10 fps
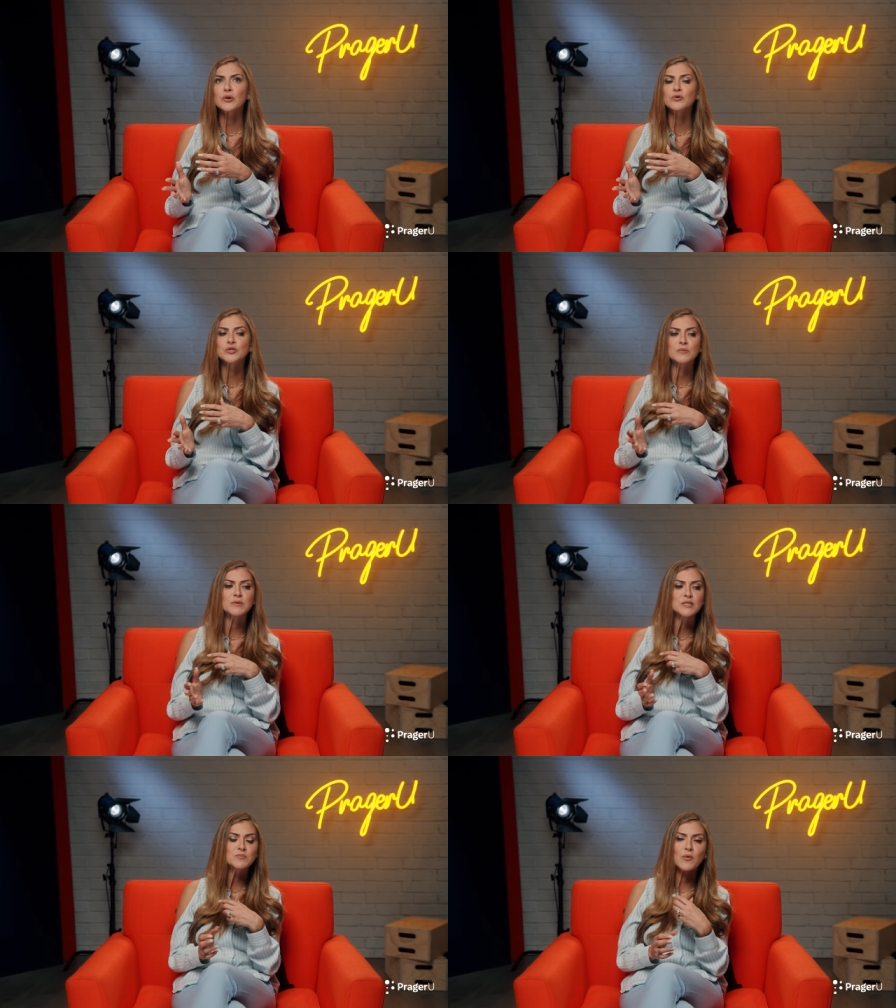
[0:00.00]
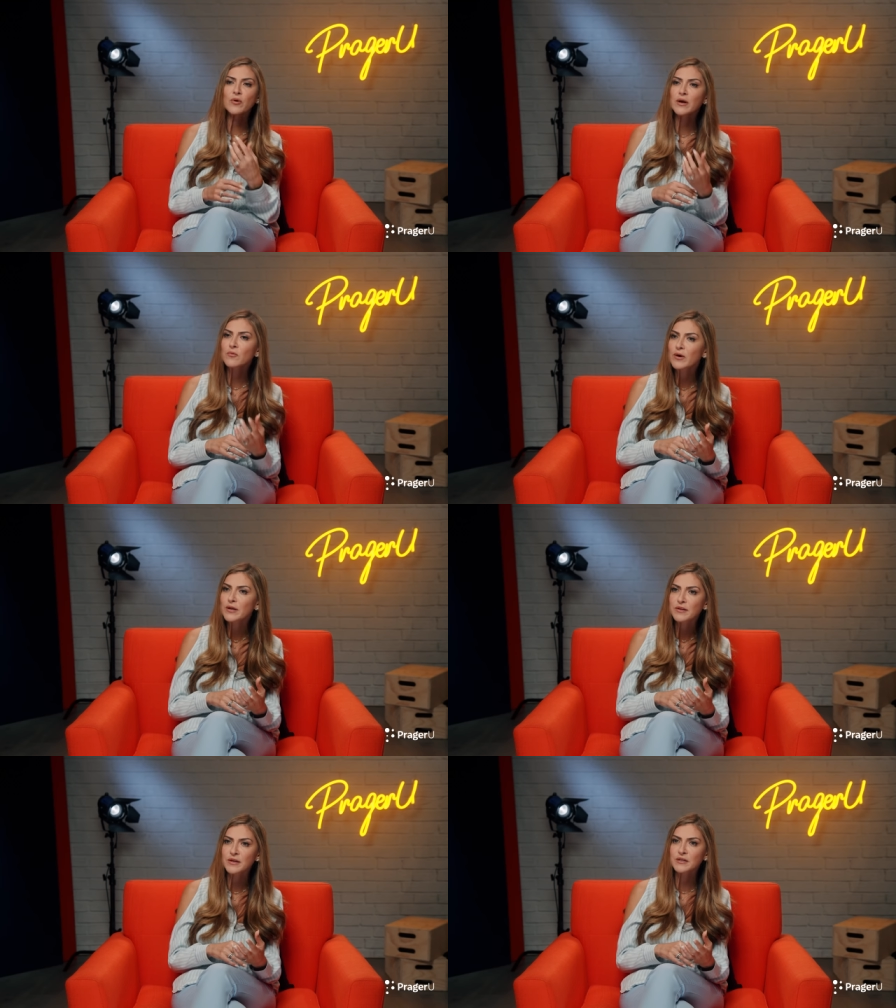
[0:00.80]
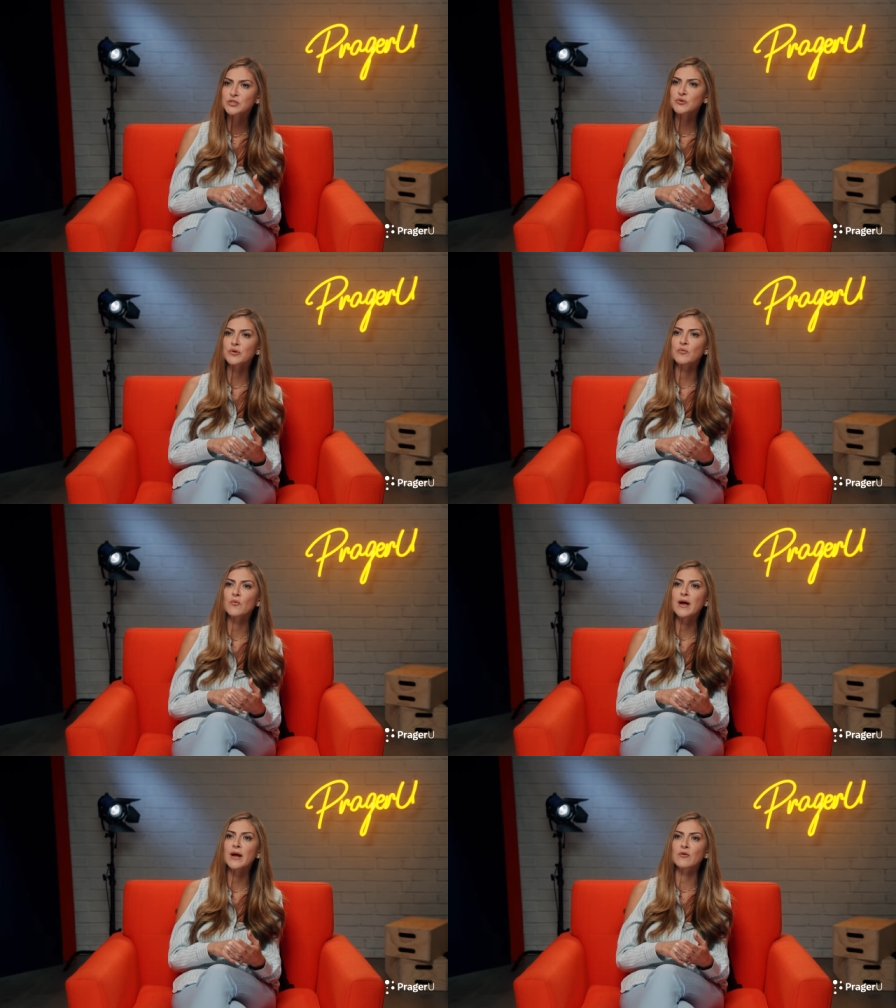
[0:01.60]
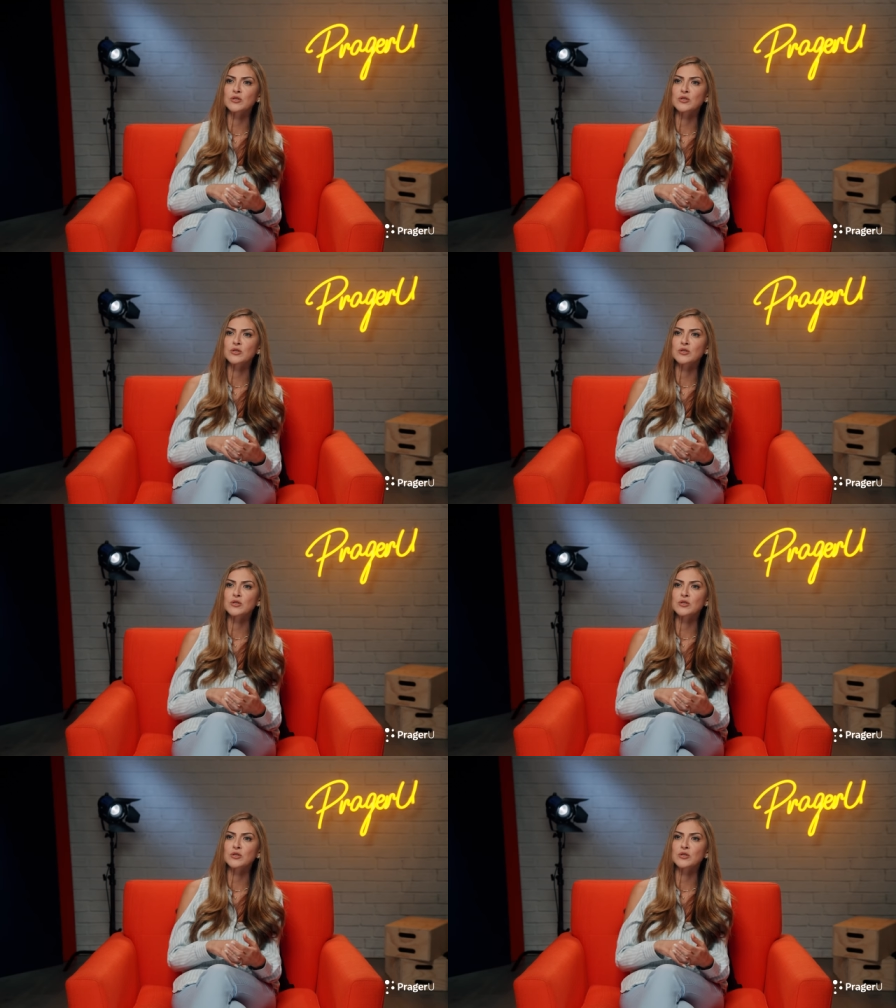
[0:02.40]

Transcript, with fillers: you should be spoken with in a certain way